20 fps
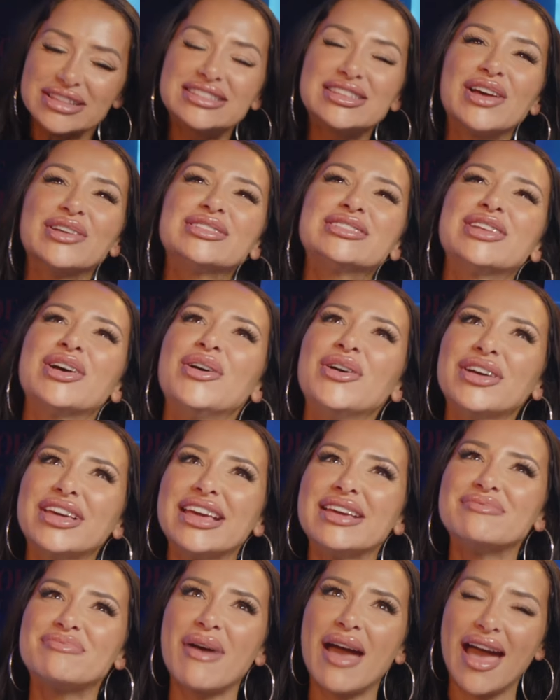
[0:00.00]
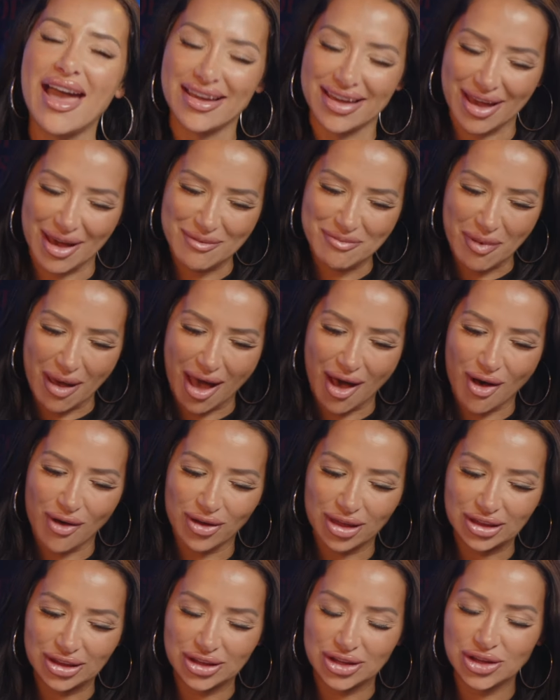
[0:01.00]
So talking back
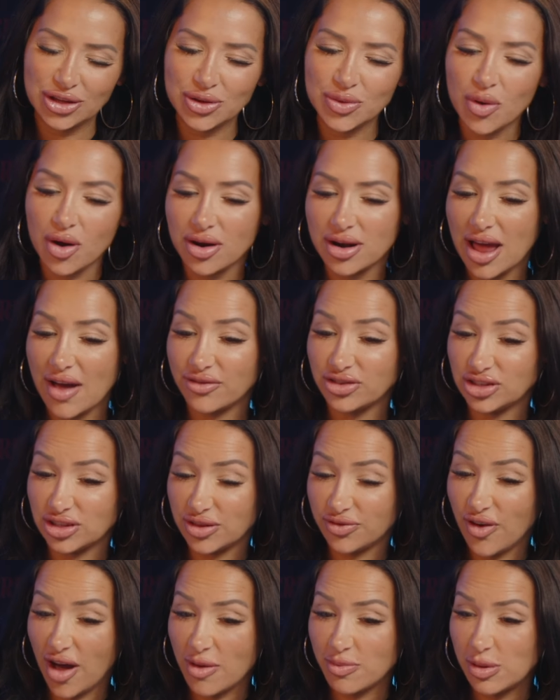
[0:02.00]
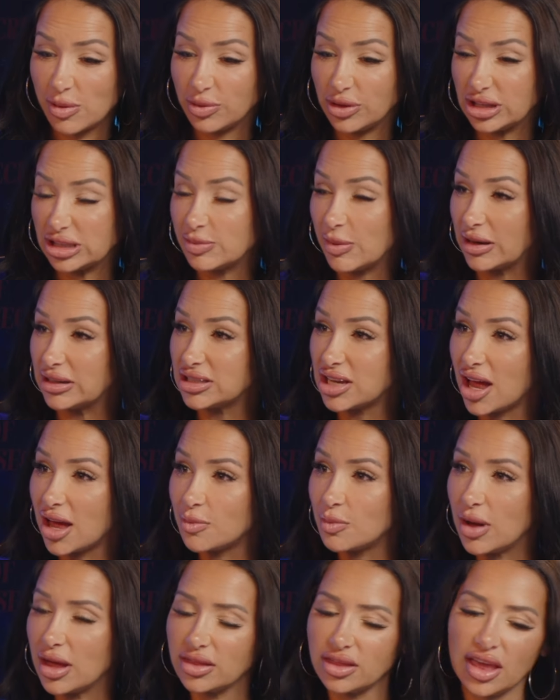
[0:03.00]
about you are an average of the five people that you spend
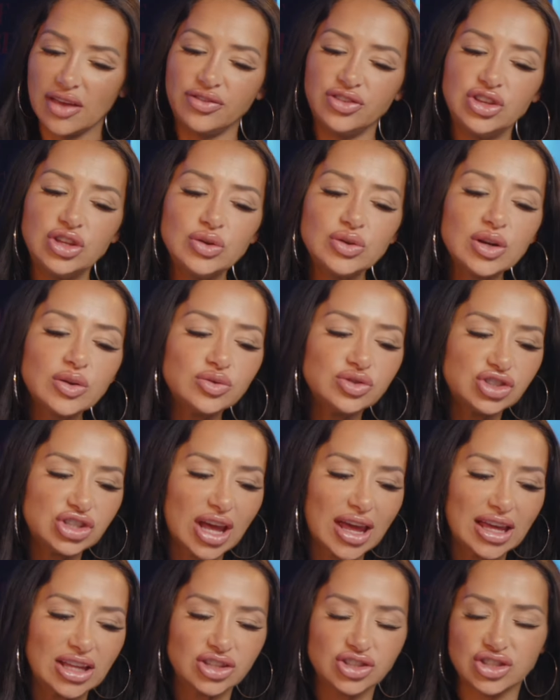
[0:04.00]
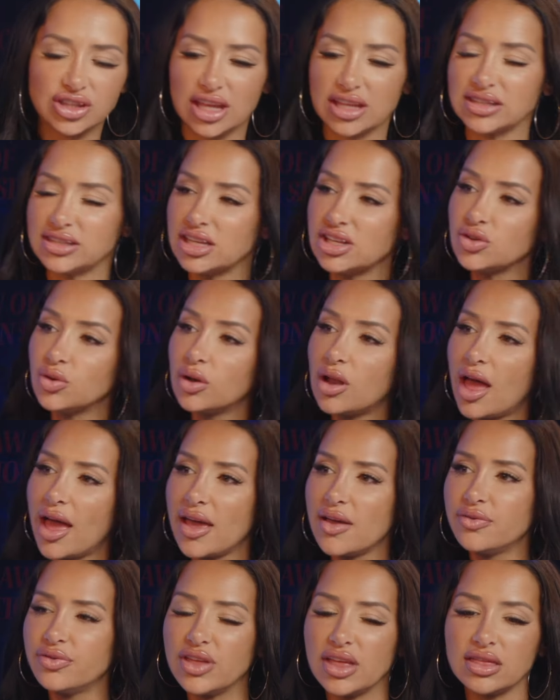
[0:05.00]
time with. If you don't change things in your
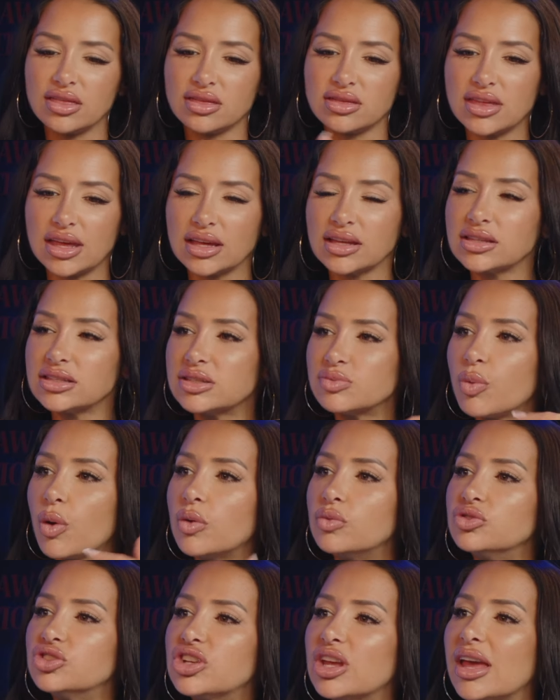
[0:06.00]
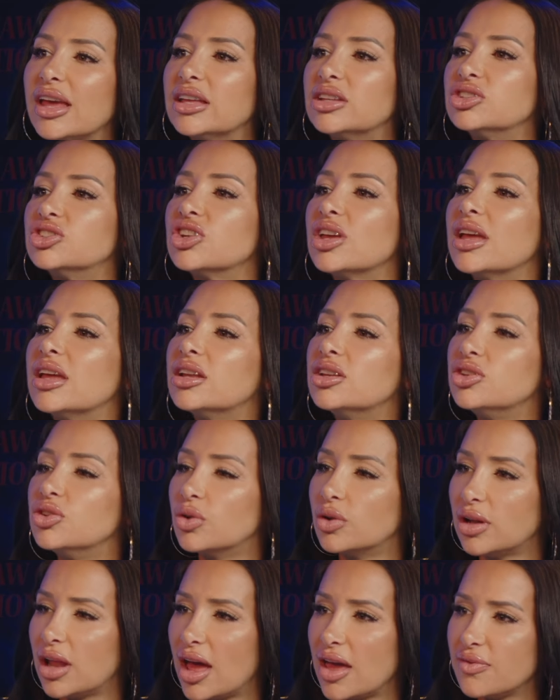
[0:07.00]
life, then things won't change in
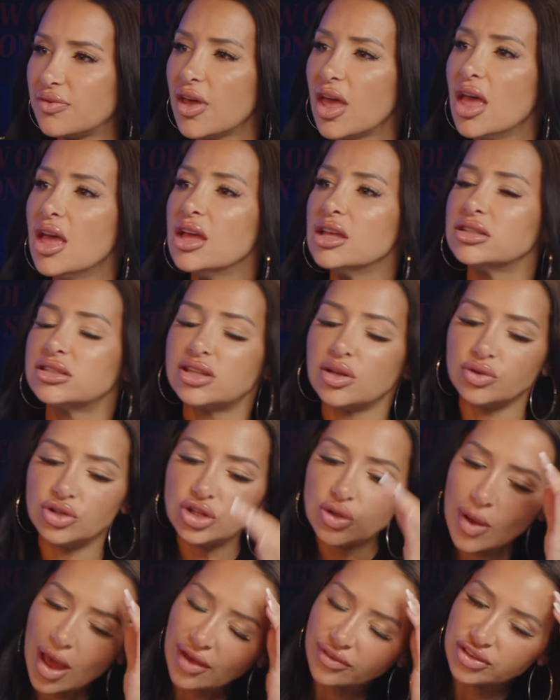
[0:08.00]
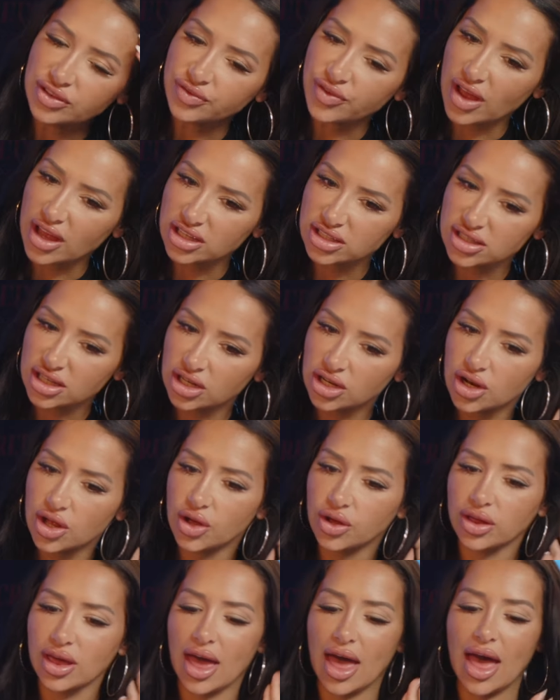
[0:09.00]
your life. Yeah. So you have to first
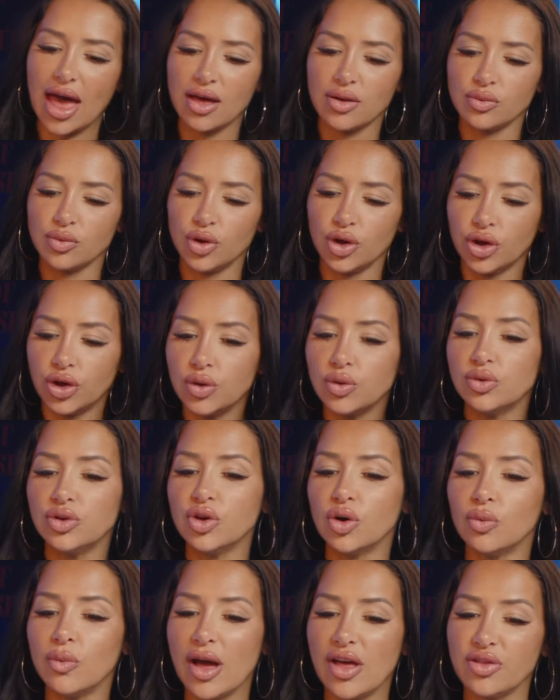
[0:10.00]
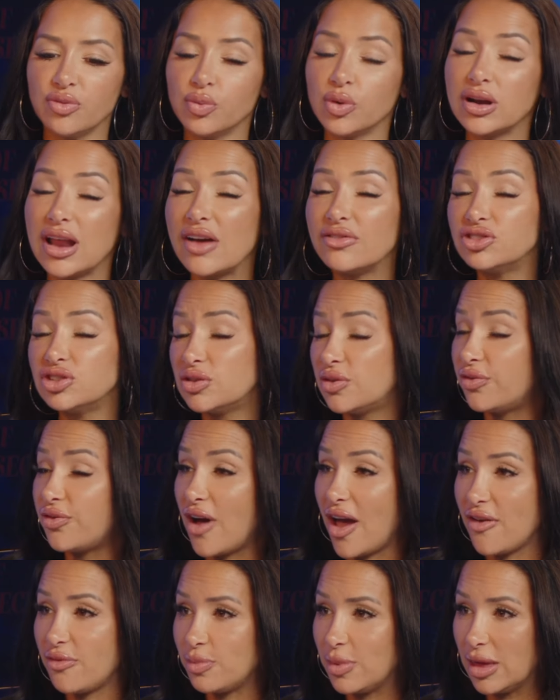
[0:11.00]
look at who you're with. We're an average of the
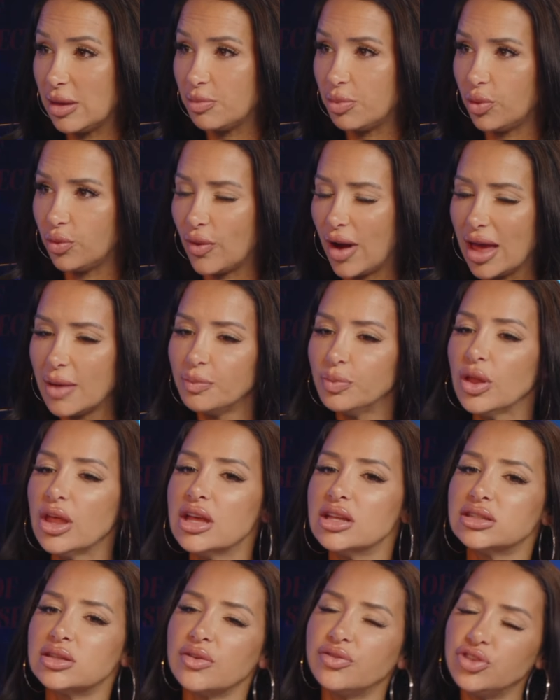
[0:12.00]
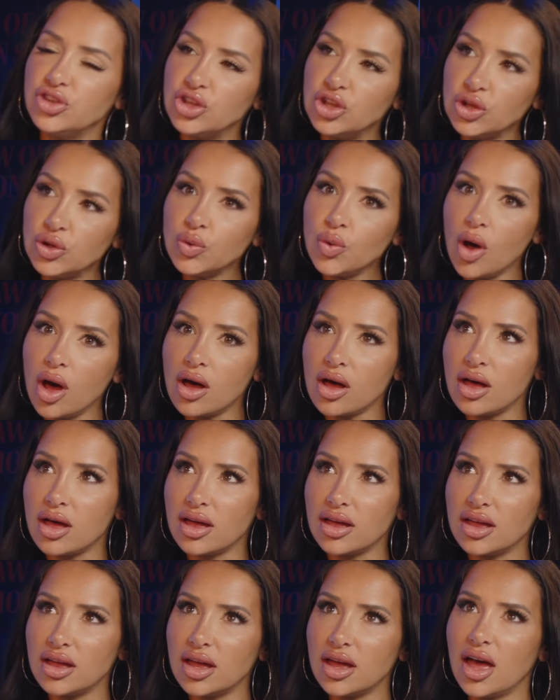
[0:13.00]
five people, right? So if you
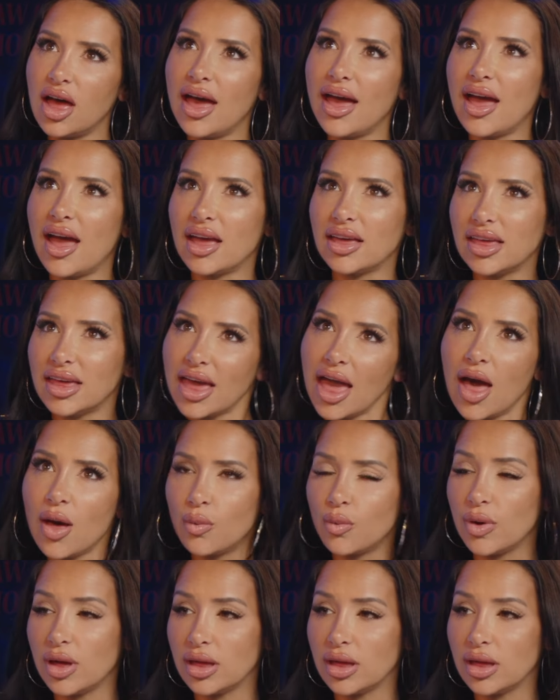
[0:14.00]
are hanging out